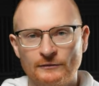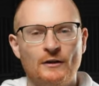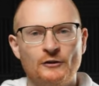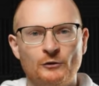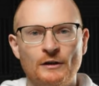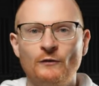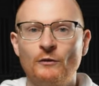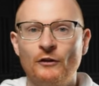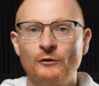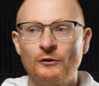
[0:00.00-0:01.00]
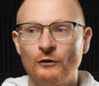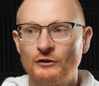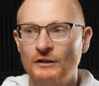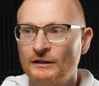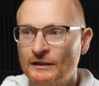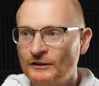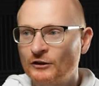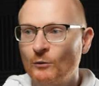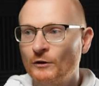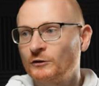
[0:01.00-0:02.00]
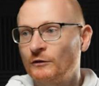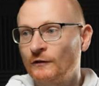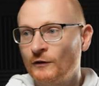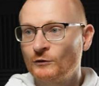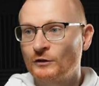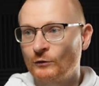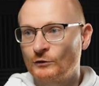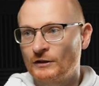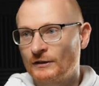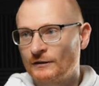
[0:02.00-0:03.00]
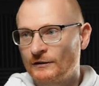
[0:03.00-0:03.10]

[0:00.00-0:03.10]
So enough with those launches, let's go on to the future launches.